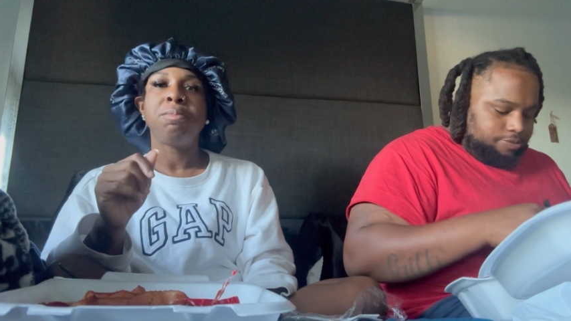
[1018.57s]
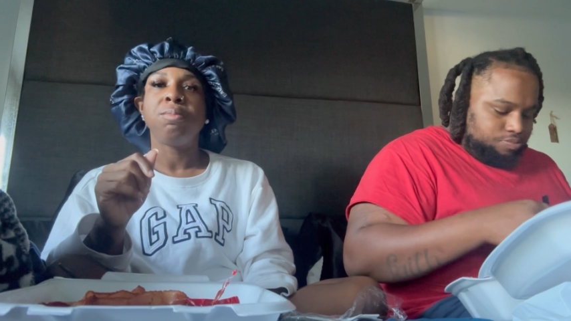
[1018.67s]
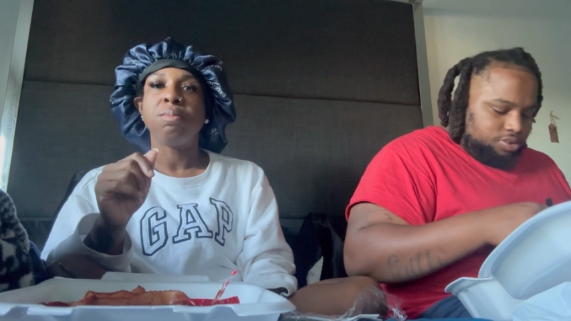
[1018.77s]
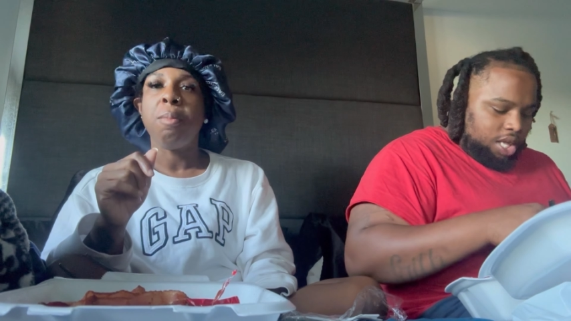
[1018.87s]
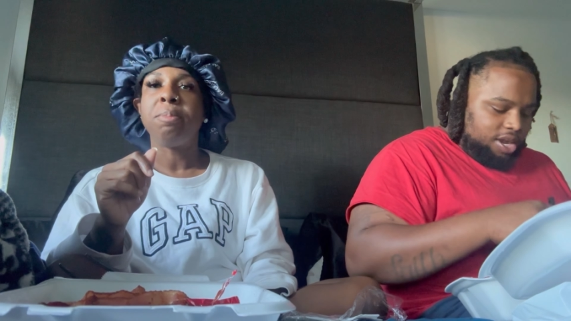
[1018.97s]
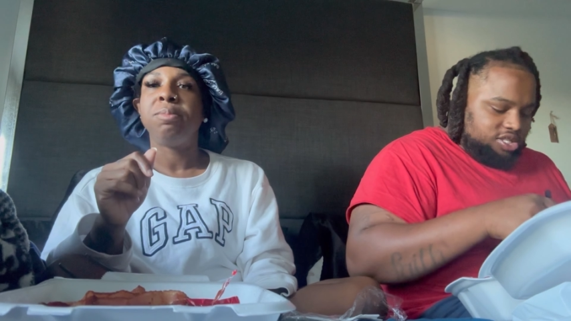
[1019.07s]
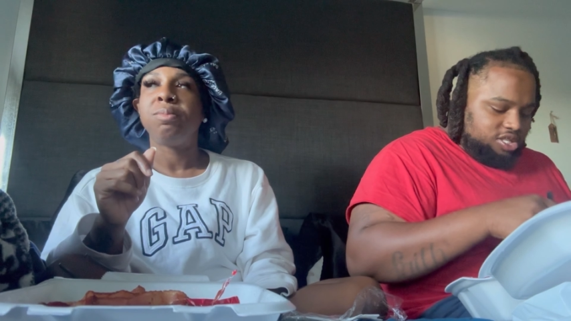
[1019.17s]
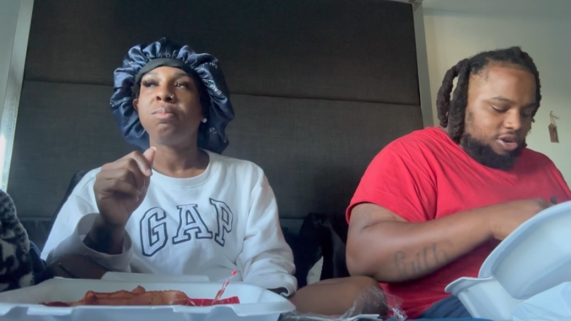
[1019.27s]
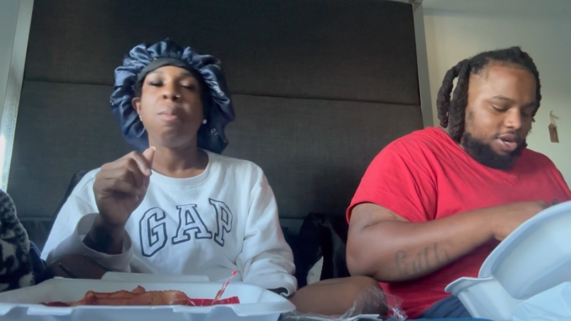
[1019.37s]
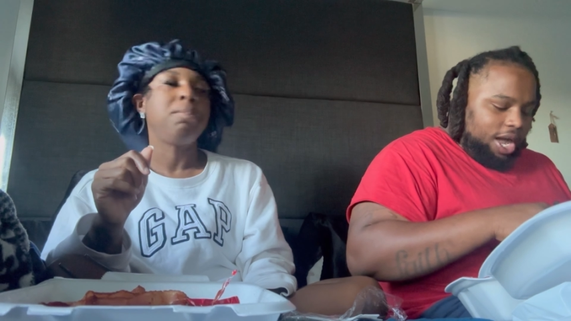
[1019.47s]
Speaker 1: Let us
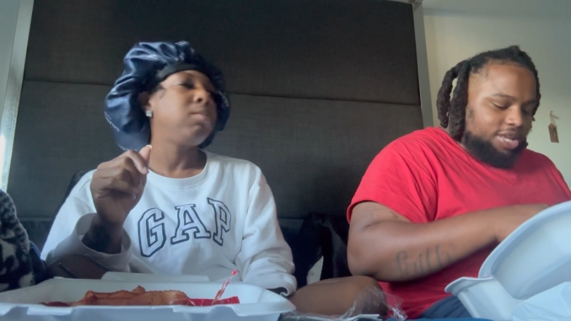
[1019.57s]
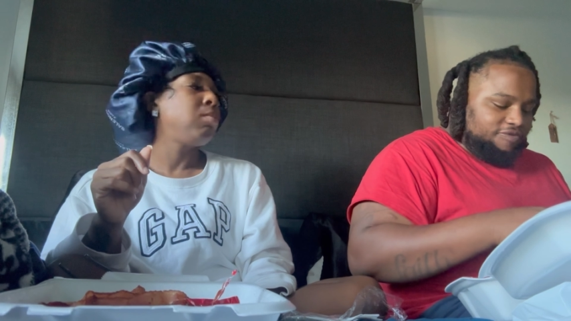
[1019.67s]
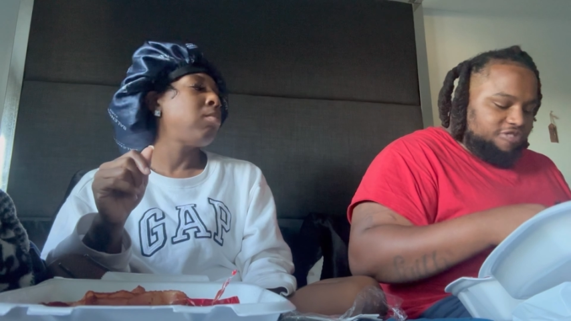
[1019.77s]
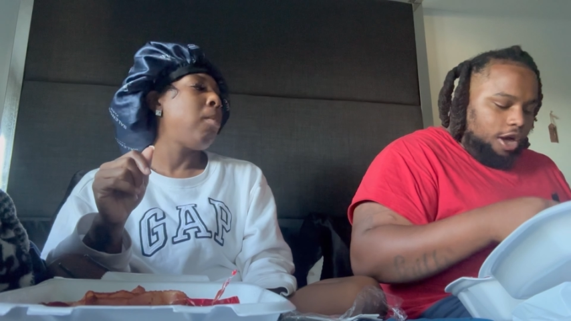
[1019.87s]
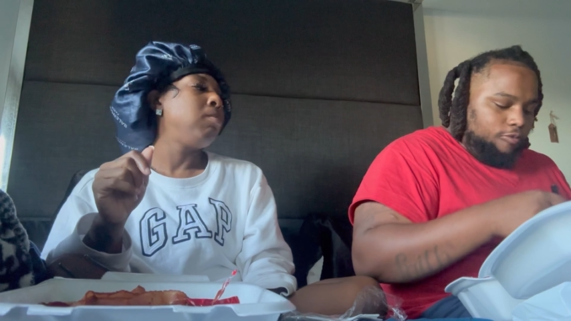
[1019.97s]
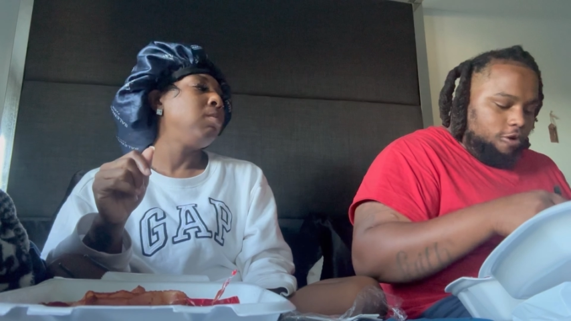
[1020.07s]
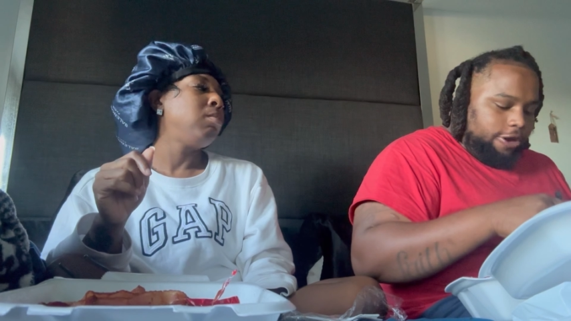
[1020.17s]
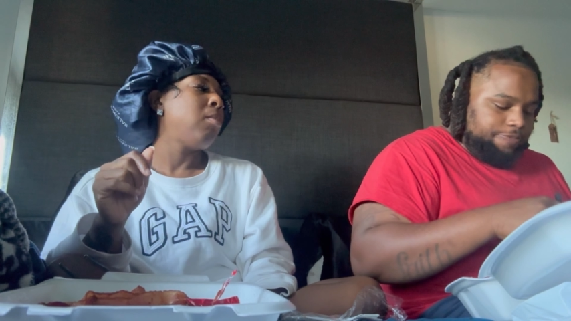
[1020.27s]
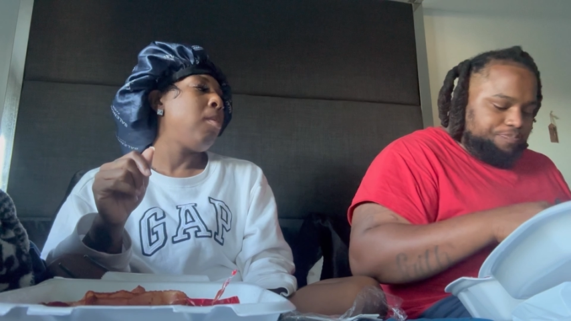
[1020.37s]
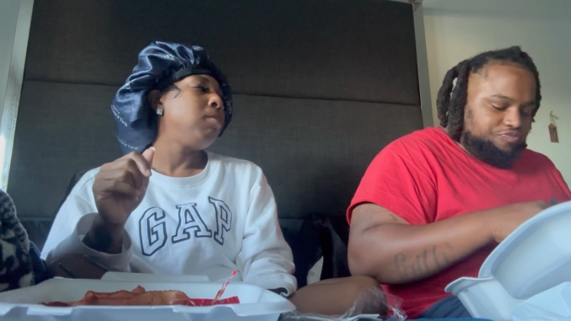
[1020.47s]
know, guys, if y'all
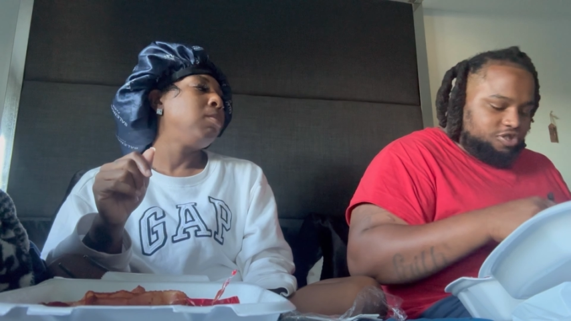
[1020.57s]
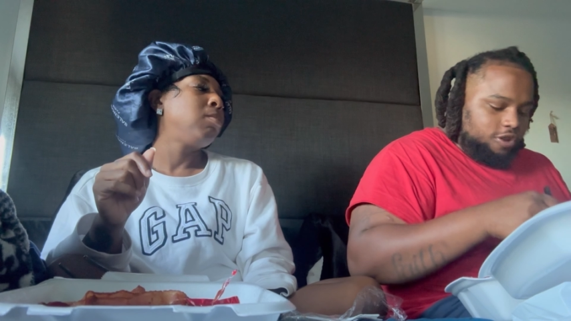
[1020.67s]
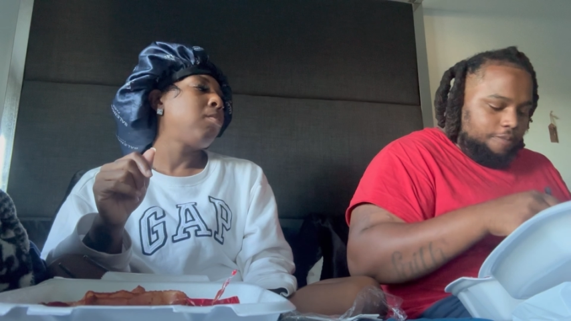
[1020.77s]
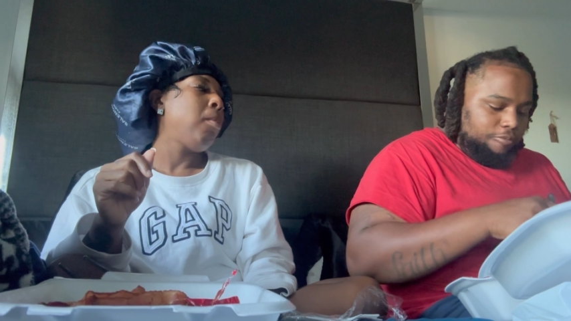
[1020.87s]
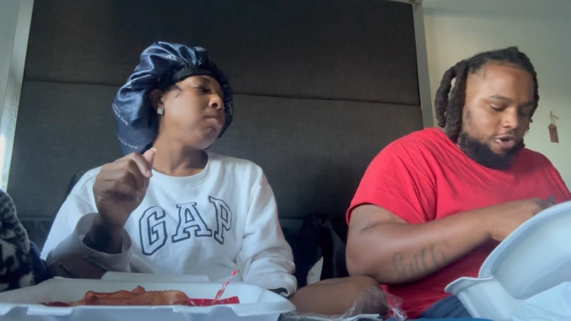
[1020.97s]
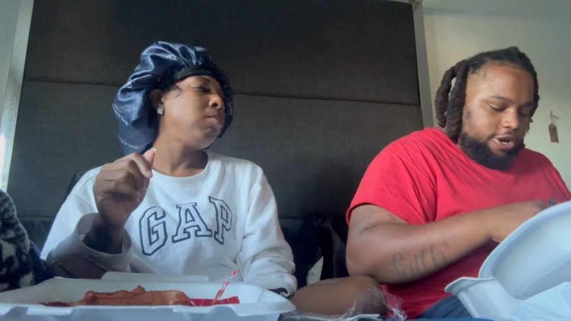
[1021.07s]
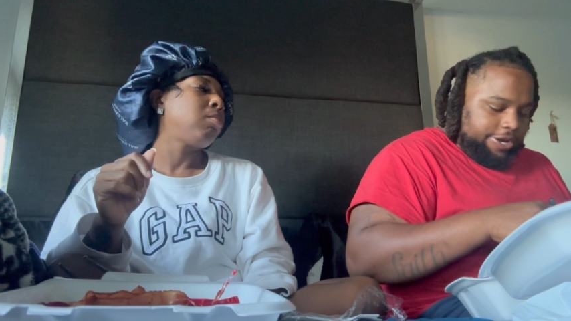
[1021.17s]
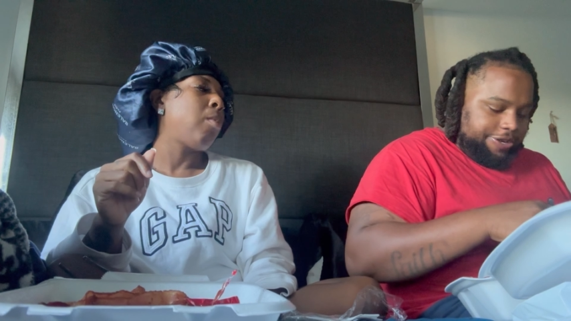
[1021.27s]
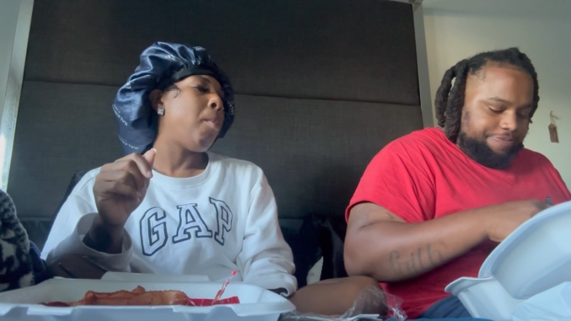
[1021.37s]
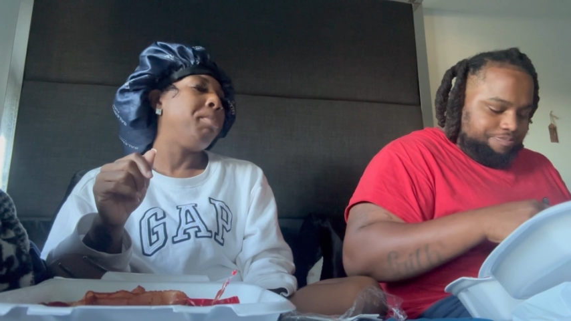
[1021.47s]
want more of that.